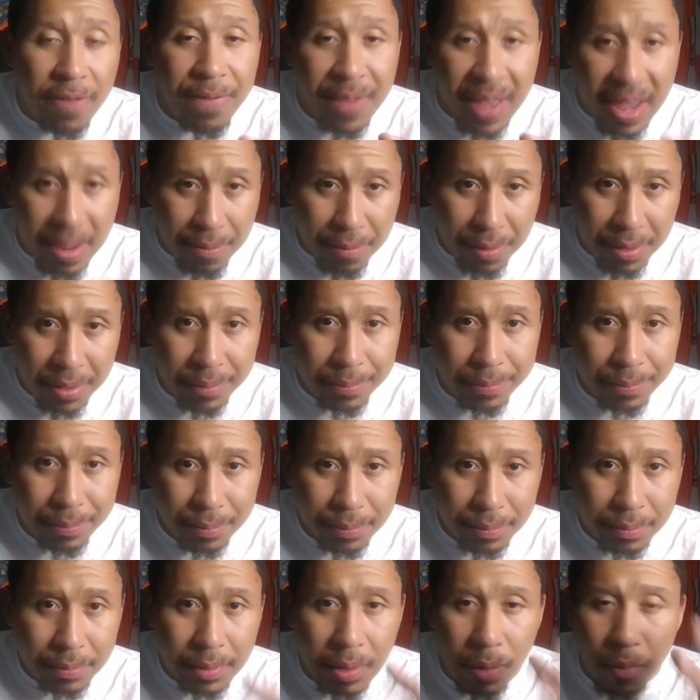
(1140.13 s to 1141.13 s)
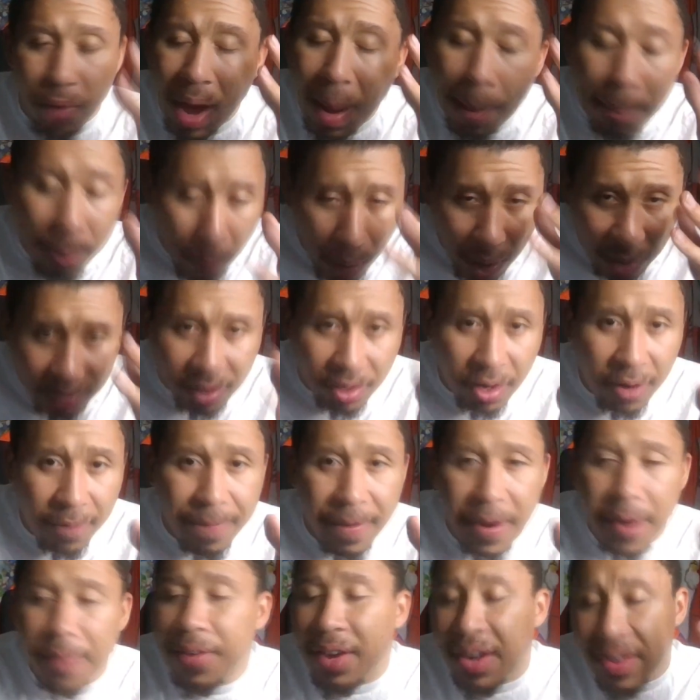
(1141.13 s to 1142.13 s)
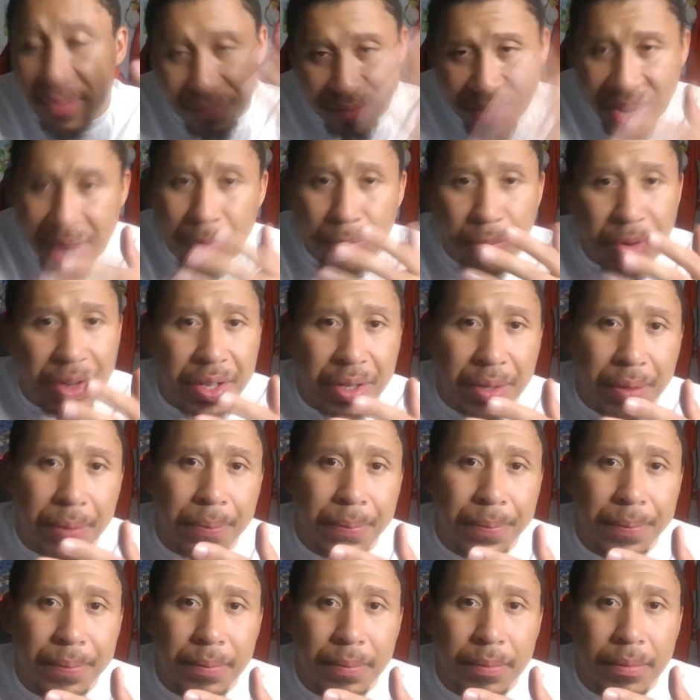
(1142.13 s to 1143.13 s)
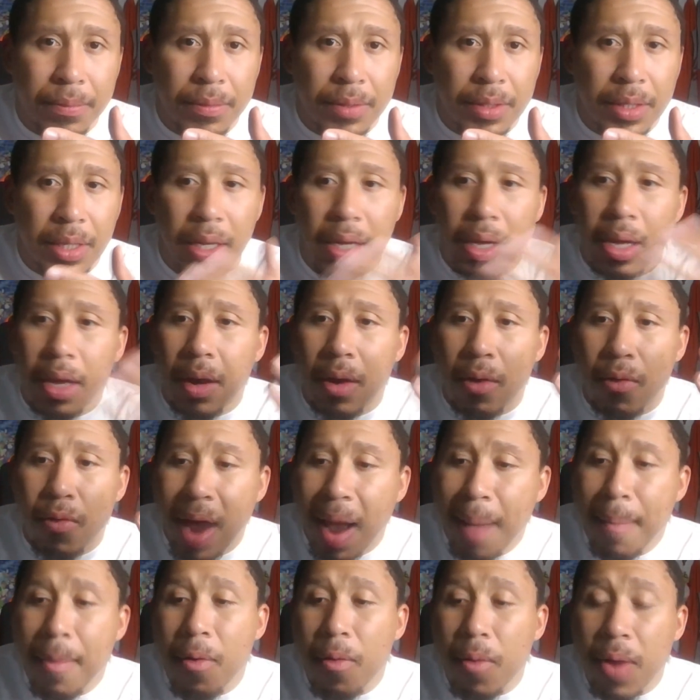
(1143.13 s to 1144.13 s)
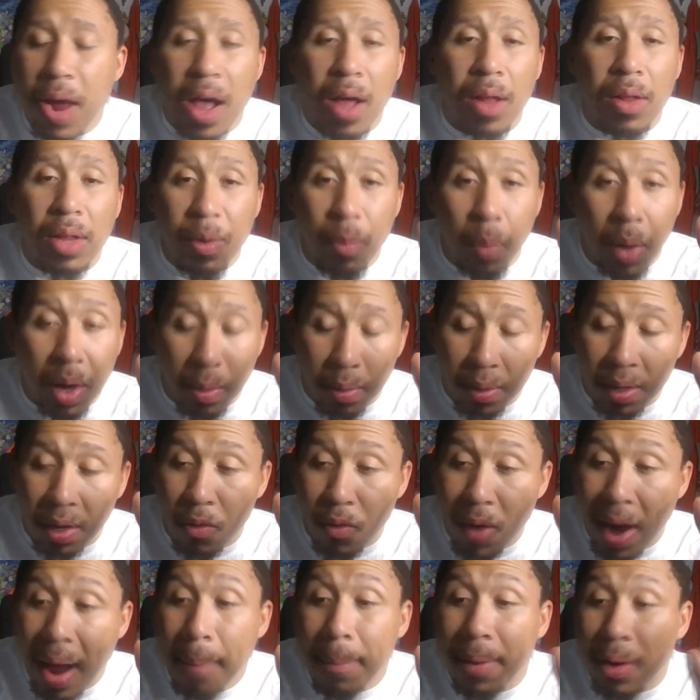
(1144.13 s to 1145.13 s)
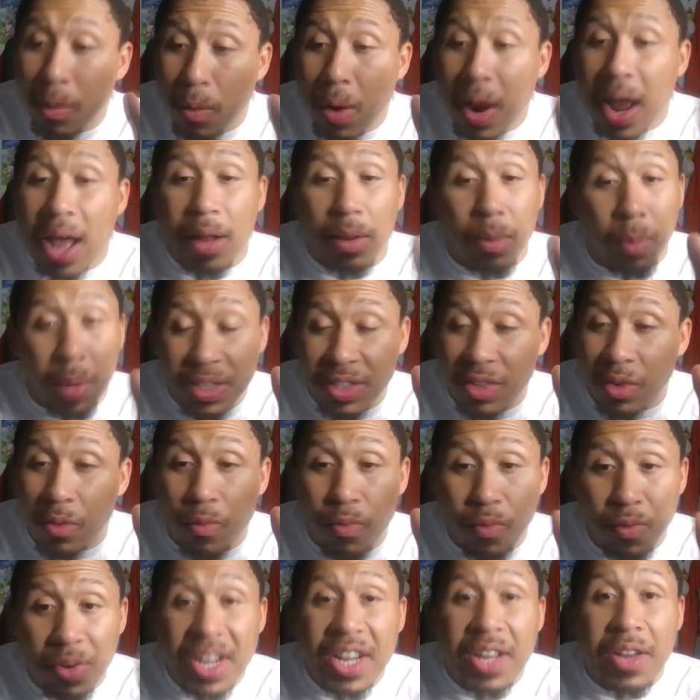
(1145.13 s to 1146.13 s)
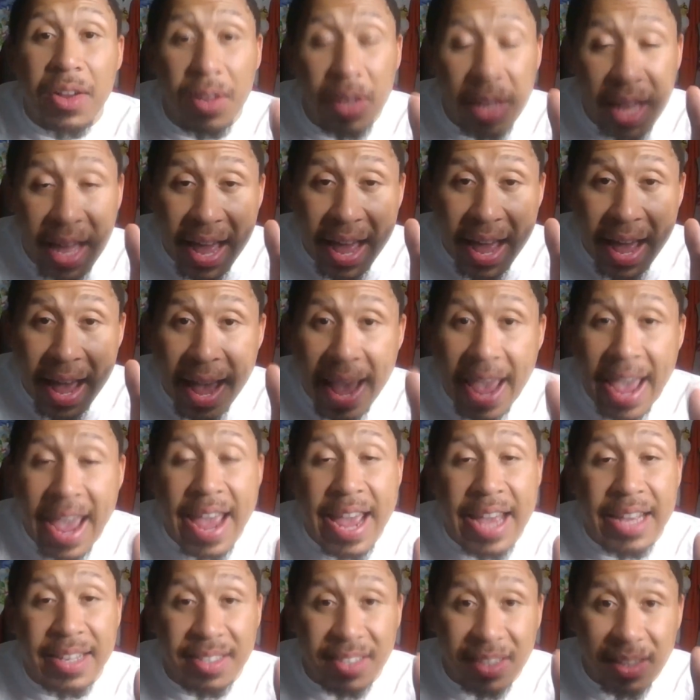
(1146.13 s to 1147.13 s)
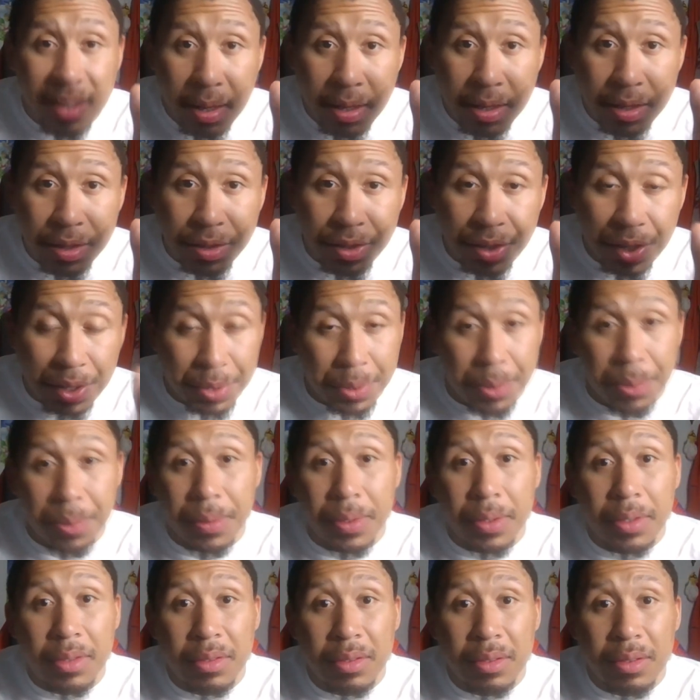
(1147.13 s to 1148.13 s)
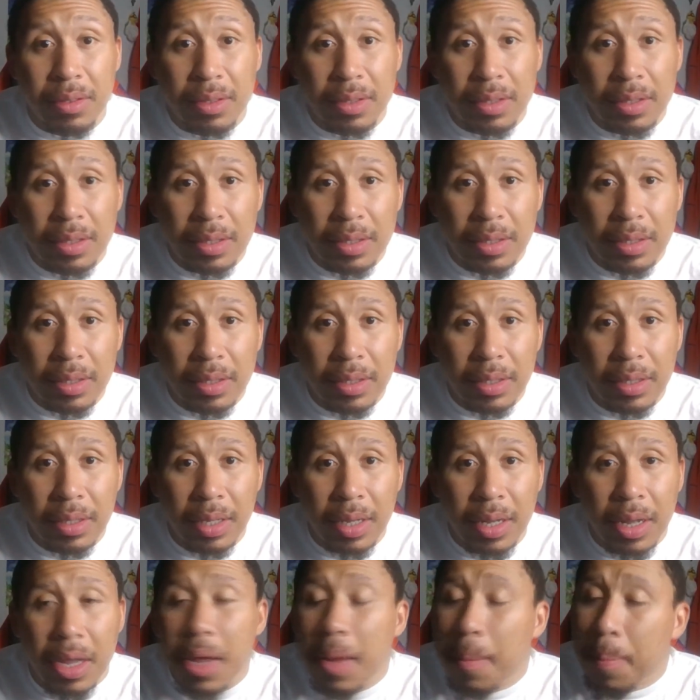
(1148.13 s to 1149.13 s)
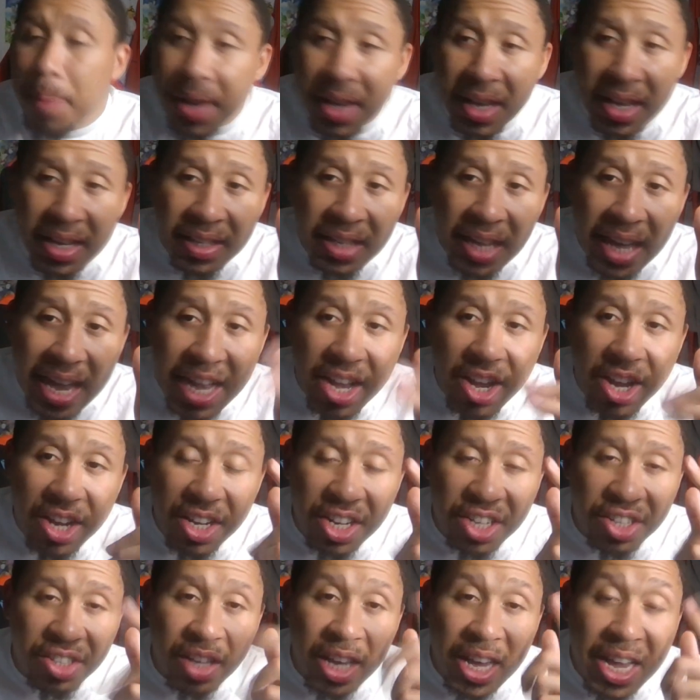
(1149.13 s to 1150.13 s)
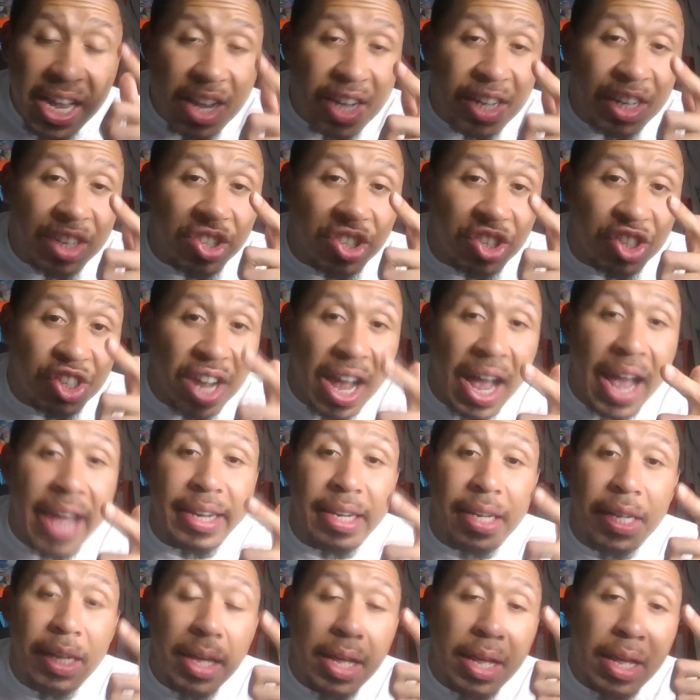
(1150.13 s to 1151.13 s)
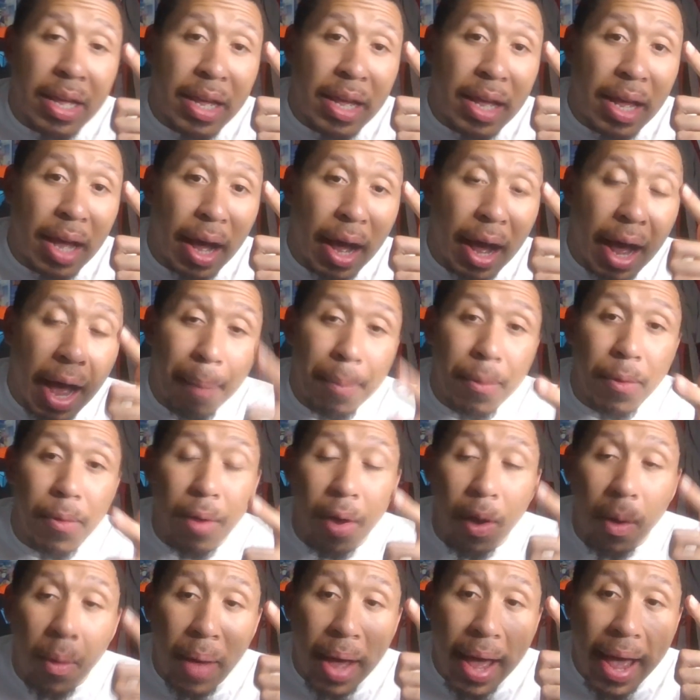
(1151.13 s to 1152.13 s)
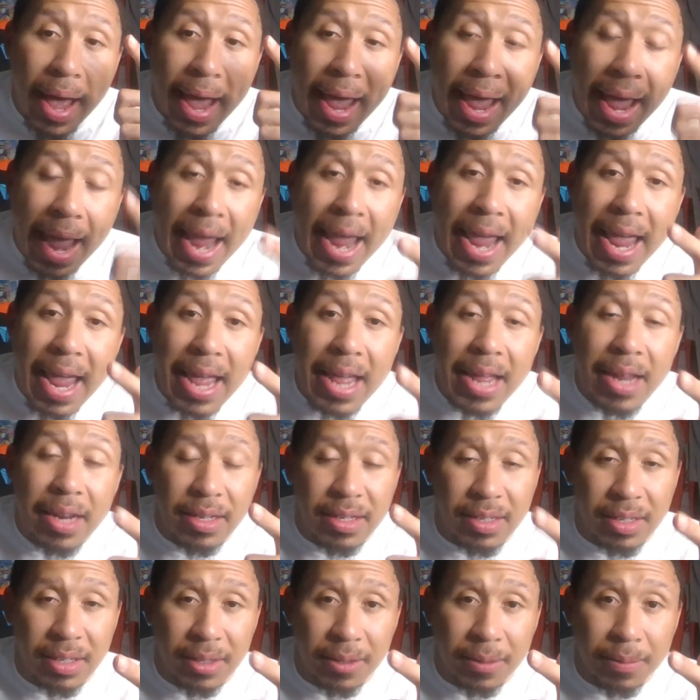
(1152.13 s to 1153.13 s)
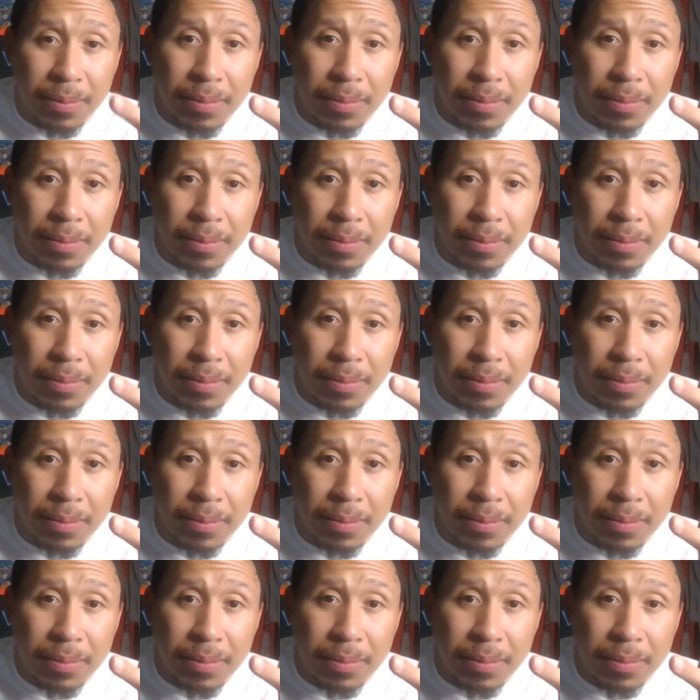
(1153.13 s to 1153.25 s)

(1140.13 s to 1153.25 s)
favorite. Ramba Ral's third favorite, then Ryu. Ramba Ral, well, uh, Ramba Ral was a real ass dude because he could have he could have shot Amuro and